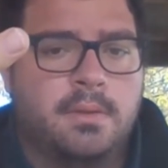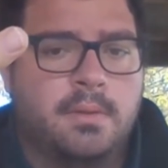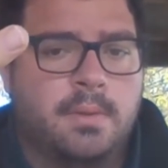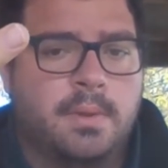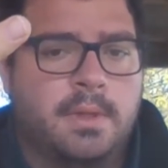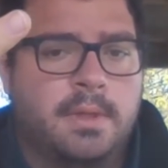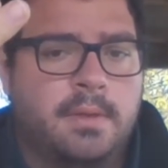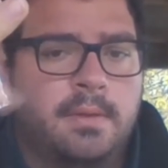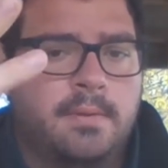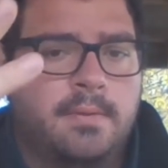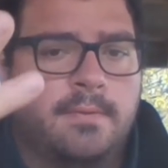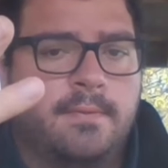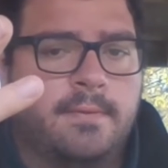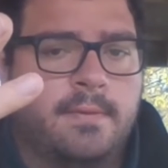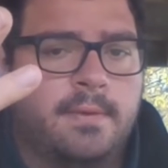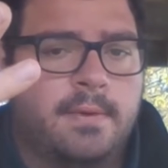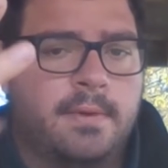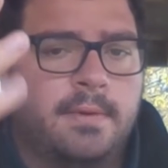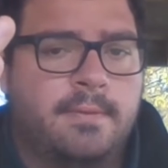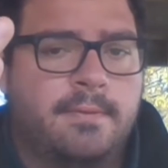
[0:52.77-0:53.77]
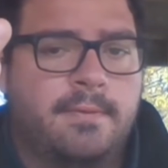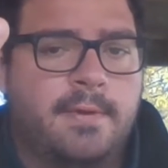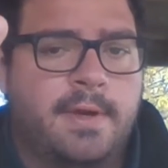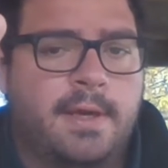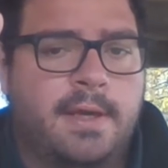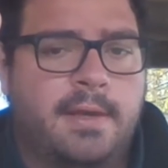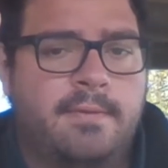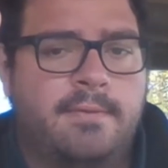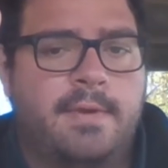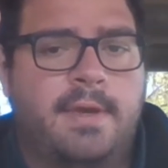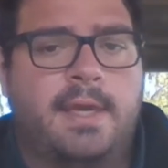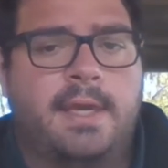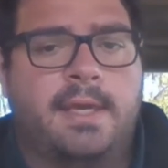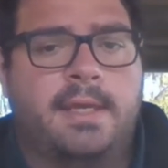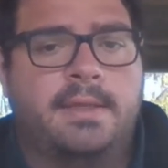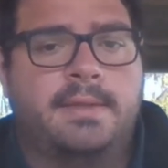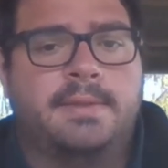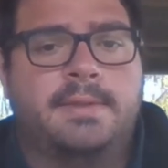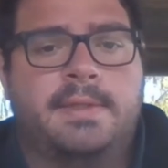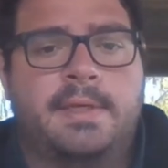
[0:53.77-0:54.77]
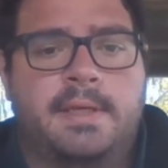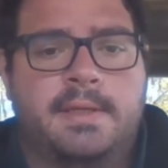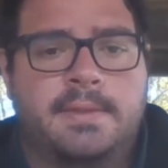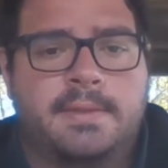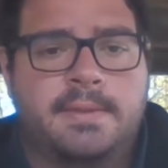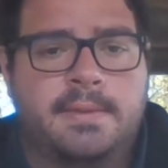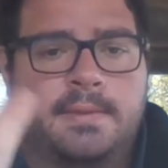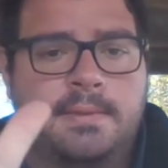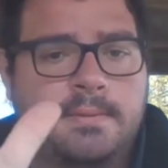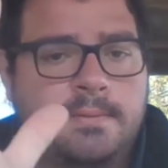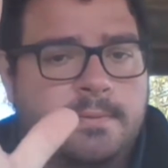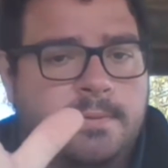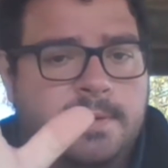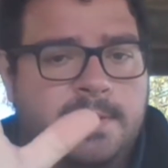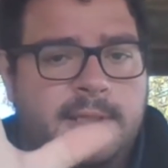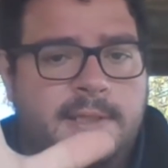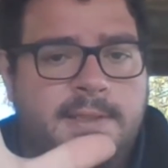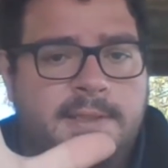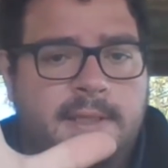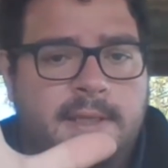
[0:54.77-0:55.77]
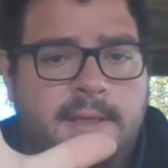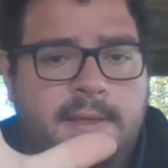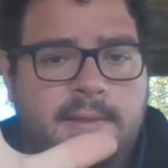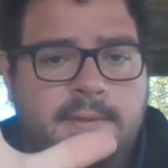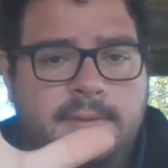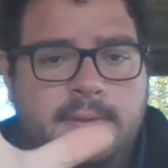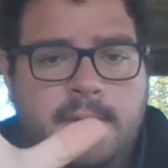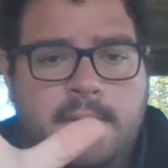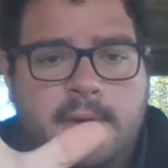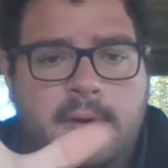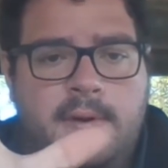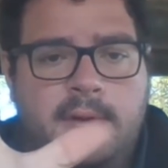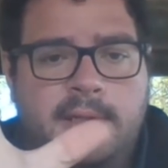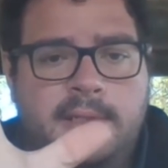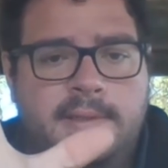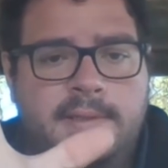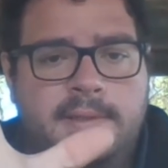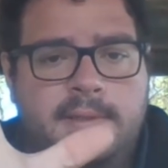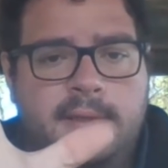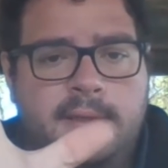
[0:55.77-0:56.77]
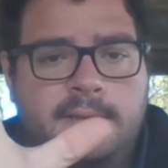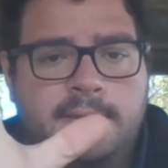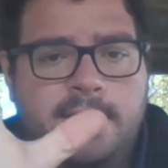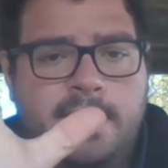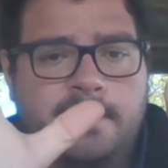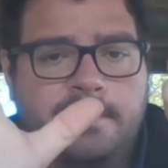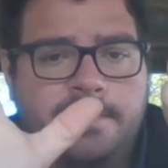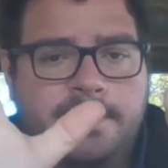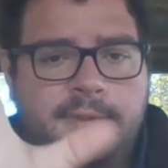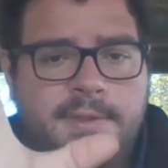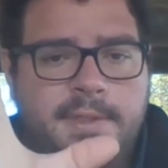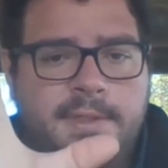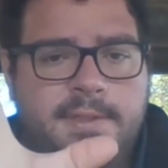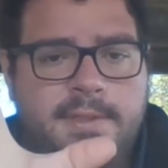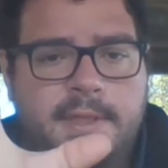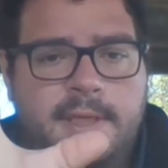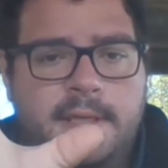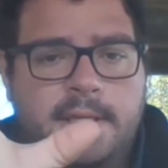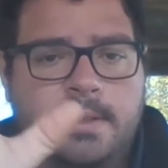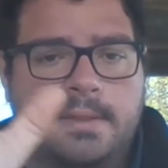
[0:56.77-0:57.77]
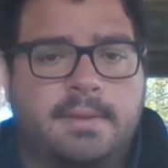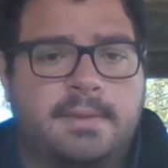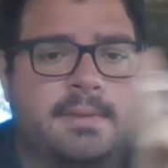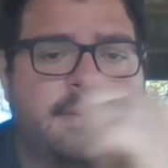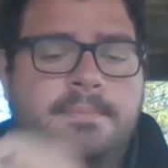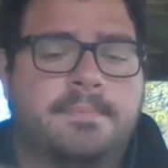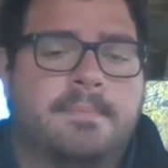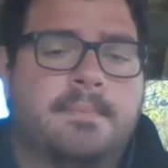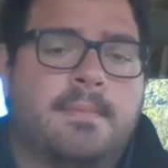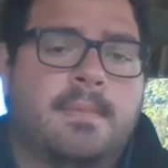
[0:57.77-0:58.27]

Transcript: 3, 4, 5, and 6. 6 legs. All insects have 6 legs.